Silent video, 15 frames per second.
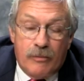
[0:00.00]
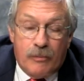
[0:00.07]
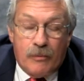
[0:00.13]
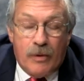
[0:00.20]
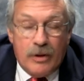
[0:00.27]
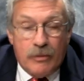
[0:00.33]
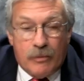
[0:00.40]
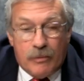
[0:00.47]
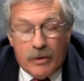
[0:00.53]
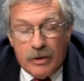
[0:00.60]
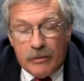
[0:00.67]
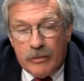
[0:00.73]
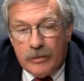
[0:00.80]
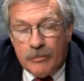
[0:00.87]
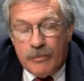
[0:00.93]

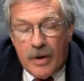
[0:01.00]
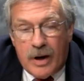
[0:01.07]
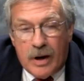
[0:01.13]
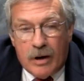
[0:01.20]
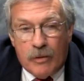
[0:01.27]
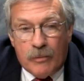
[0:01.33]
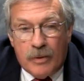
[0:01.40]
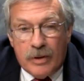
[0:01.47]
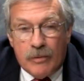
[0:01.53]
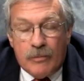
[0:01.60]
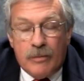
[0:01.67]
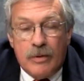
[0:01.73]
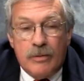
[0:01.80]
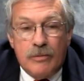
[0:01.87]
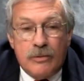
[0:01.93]

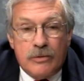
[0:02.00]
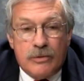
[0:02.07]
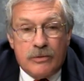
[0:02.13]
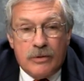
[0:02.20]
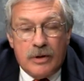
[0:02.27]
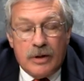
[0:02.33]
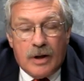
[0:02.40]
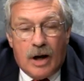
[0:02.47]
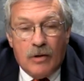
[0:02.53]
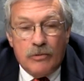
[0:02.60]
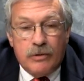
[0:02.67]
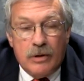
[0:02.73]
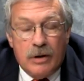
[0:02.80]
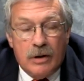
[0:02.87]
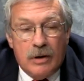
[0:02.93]
whether he's a city
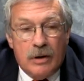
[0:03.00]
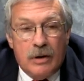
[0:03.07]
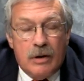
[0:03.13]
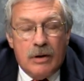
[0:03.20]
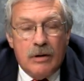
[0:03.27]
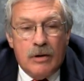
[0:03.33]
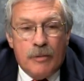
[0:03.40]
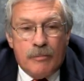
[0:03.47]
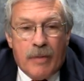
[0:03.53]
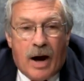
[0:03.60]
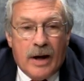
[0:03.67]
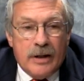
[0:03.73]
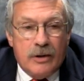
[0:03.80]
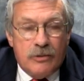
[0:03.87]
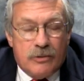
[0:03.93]
councilor, you know,
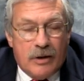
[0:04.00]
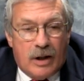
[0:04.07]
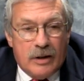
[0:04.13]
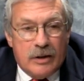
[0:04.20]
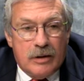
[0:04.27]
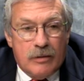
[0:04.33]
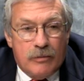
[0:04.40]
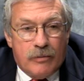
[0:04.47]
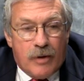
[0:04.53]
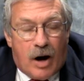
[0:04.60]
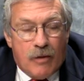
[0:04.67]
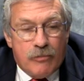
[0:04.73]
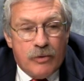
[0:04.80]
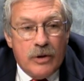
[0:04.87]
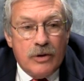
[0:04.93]
buying and selling
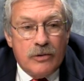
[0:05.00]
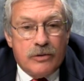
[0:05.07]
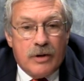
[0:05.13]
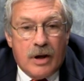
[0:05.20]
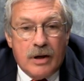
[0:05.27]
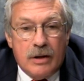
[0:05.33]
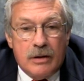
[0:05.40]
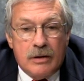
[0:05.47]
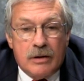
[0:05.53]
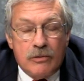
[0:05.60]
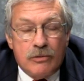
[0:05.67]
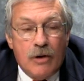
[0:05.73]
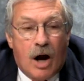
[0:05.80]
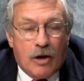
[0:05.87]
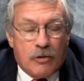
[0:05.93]
of real estate
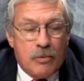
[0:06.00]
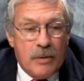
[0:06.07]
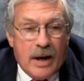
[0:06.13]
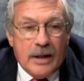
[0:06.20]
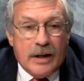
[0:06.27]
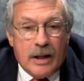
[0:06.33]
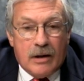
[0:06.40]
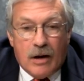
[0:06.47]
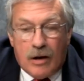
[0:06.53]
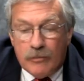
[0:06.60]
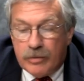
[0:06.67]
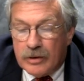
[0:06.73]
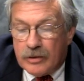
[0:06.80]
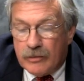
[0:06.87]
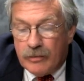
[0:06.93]
does not create a
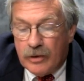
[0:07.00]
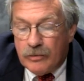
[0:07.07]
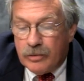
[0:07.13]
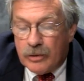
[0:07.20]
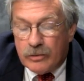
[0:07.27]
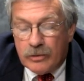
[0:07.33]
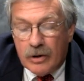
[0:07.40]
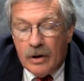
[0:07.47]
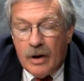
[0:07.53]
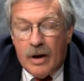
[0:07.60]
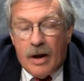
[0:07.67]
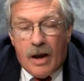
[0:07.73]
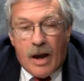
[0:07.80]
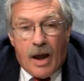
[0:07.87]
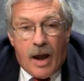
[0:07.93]
conflict of interest.
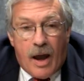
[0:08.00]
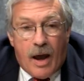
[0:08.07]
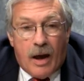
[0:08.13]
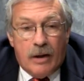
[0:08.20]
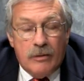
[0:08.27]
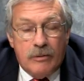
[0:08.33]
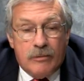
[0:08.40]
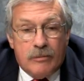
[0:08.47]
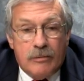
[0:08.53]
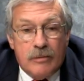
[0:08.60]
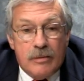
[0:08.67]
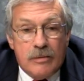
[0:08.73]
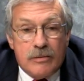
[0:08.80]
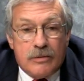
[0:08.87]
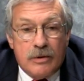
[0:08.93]
And
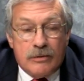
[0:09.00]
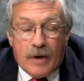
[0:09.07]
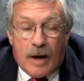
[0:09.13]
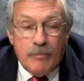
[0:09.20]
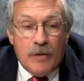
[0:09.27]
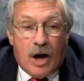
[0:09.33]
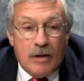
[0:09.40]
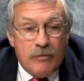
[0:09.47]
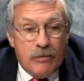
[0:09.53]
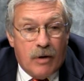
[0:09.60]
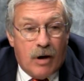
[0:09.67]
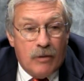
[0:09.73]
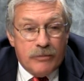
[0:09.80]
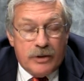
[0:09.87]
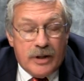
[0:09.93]
since I'm not
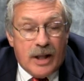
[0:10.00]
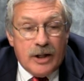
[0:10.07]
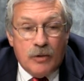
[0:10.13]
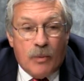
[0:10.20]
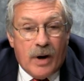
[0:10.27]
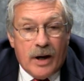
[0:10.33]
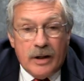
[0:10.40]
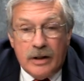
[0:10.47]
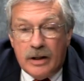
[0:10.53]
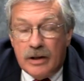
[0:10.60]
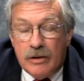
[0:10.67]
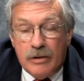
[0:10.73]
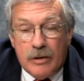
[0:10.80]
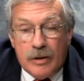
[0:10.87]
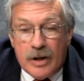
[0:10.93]
involved in any way
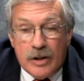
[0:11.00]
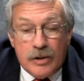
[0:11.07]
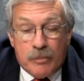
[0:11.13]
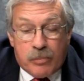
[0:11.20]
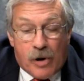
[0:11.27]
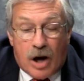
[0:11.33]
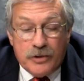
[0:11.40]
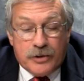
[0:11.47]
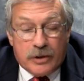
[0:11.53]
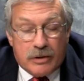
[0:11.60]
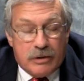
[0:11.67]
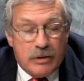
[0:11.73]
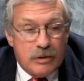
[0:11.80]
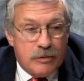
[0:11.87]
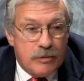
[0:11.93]
in the
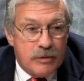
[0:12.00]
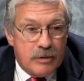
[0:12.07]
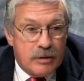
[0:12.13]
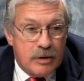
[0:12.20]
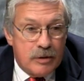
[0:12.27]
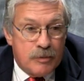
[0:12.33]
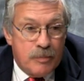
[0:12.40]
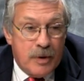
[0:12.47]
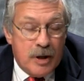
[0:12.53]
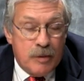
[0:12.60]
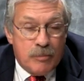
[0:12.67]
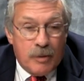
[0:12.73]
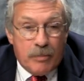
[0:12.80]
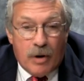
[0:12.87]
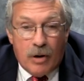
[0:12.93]
project that's
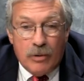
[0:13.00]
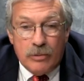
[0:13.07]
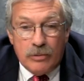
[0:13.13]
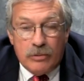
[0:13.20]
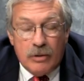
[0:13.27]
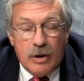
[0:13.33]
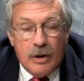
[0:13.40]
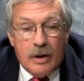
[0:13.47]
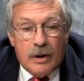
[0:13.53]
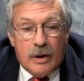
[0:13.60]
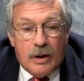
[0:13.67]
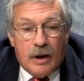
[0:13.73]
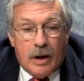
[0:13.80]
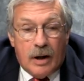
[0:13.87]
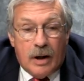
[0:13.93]
being proposed,
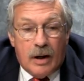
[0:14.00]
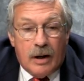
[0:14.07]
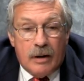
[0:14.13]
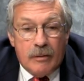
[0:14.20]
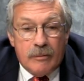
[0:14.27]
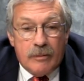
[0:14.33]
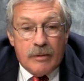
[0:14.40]
I